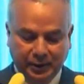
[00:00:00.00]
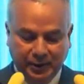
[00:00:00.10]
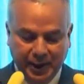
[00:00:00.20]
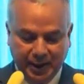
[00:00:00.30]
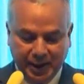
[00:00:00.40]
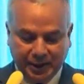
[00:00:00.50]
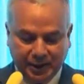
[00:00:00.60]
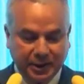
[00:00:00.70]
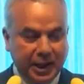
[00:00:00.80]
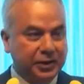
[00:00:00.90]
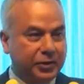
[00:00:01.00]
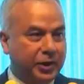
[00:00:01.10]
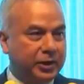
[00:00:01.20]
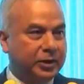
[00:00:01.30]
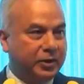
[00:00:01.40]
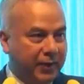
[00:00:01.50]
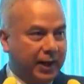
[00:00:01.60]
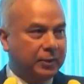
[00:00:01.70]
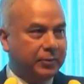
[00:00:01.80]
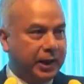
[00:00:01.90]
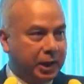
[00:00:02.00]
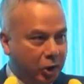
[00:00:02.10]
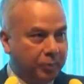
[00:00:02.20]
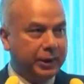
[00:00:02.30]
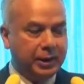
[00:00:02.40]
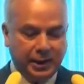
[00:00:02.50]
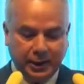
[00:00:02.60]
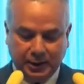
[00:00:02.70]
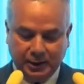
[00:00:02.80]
that as countries develop economically,